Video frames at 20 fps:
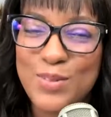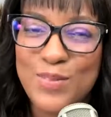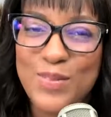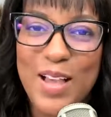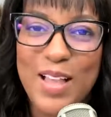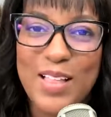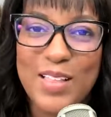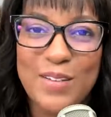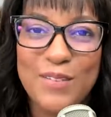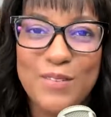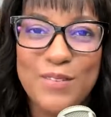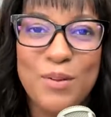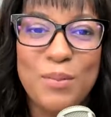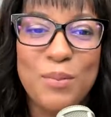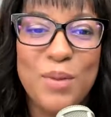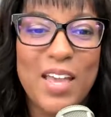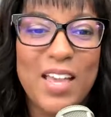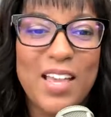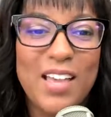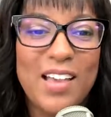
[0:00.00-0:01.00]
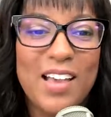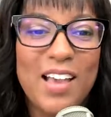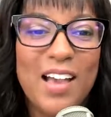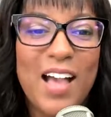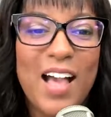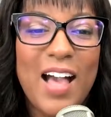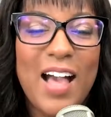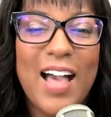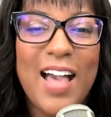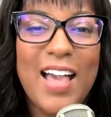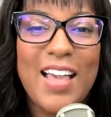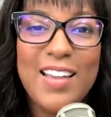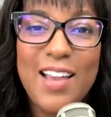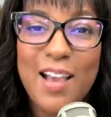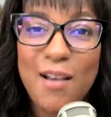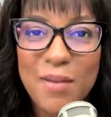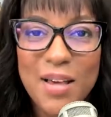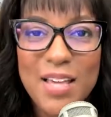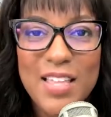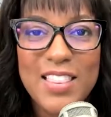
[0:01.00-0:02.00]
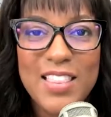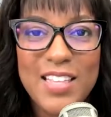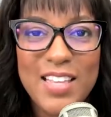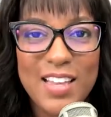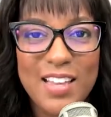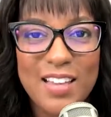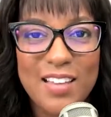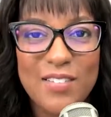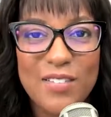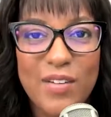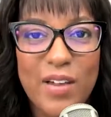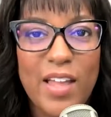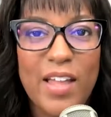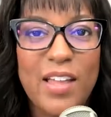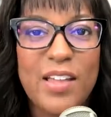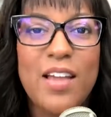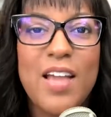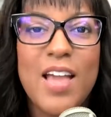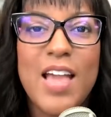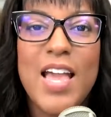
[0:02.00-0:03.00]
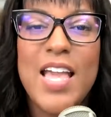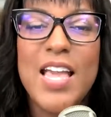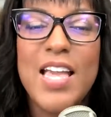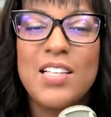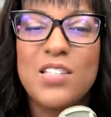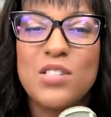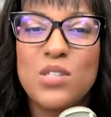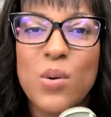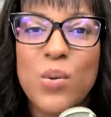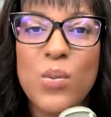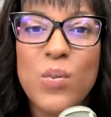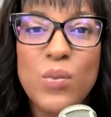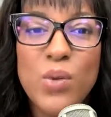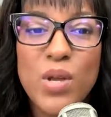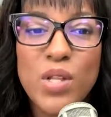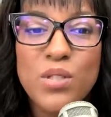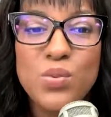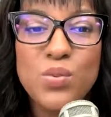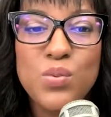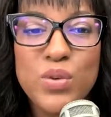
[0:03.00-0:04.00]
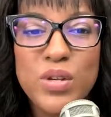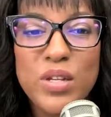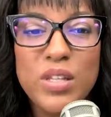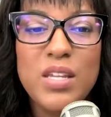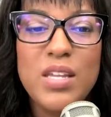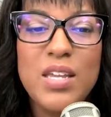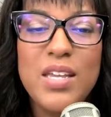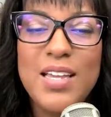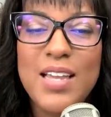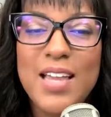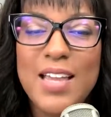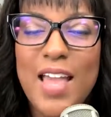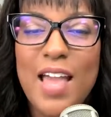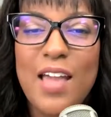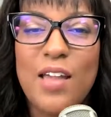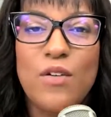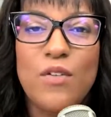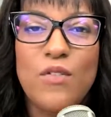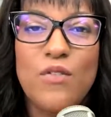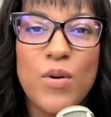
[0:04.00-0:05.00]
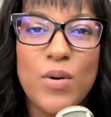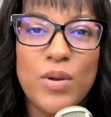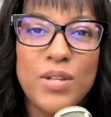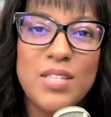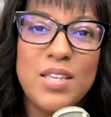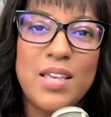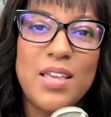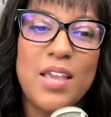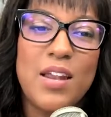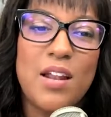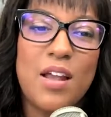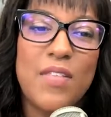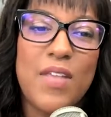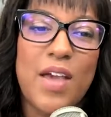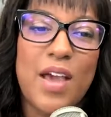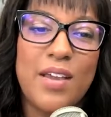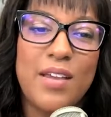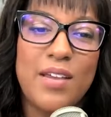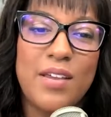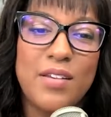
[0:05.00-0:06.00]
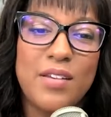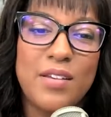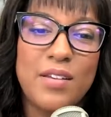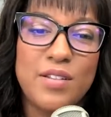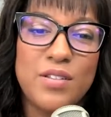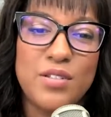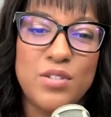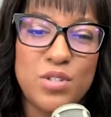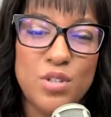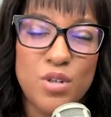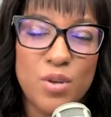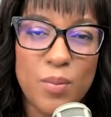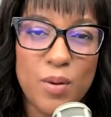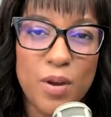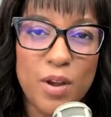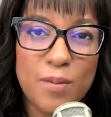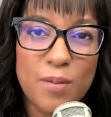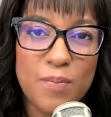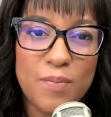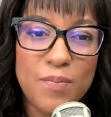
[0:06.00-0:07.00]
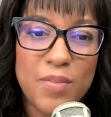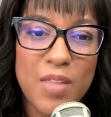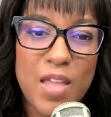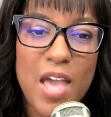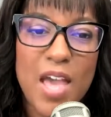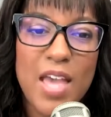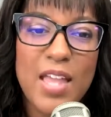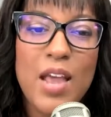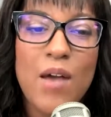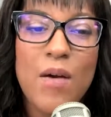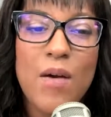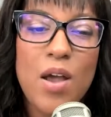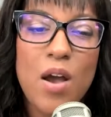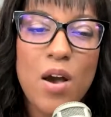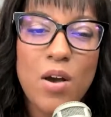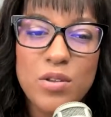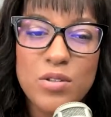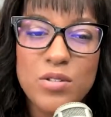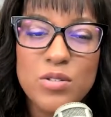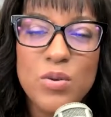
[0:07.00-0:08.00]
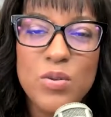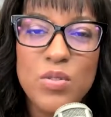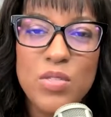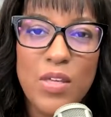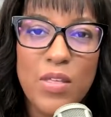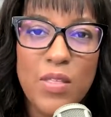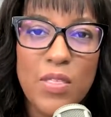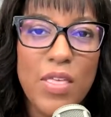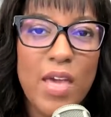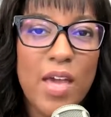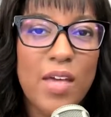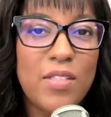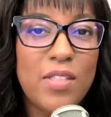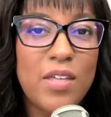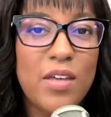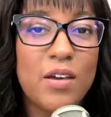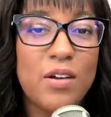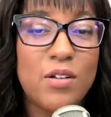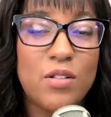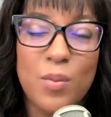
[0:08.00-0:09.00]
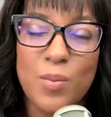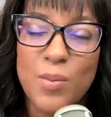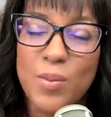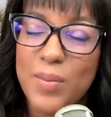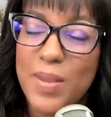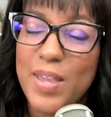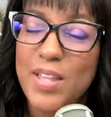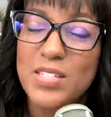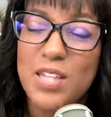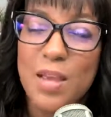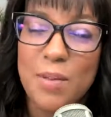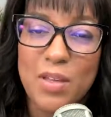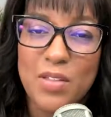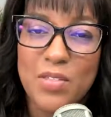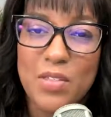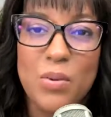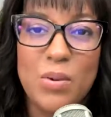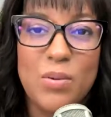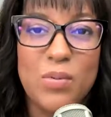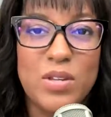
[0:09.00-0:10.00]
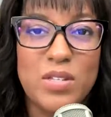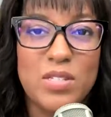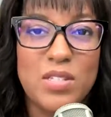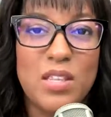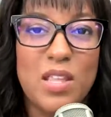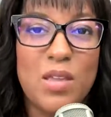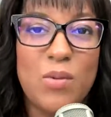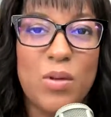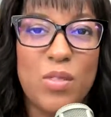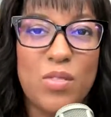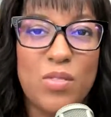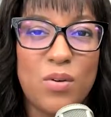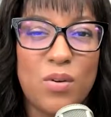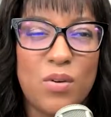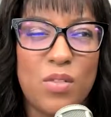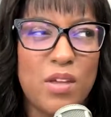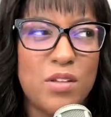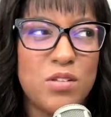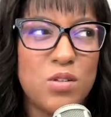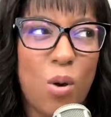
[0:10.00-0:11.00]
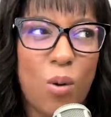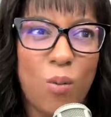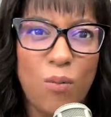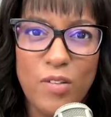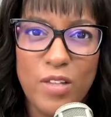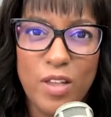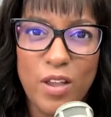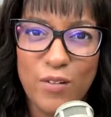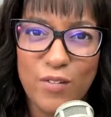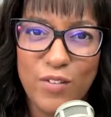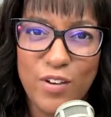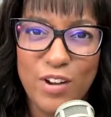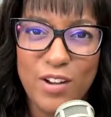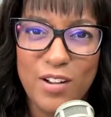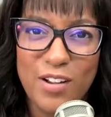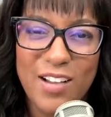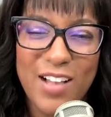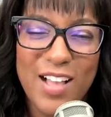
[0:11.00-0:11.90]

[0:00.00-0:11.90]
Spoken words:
violent for me. Not my thing, right? So it's really, again, focusing in on that end consumer. Now, I also think that the global pandemic that we recently went through, that's hopefully over,